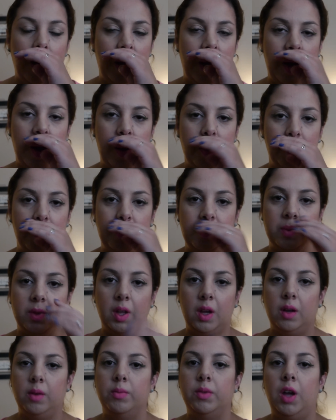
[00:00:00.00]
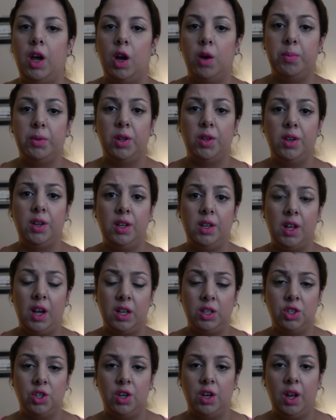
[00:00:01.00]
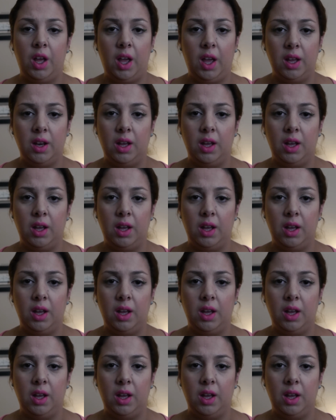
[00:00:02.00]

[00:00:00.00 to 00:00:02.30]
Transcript: I uploaded yesterday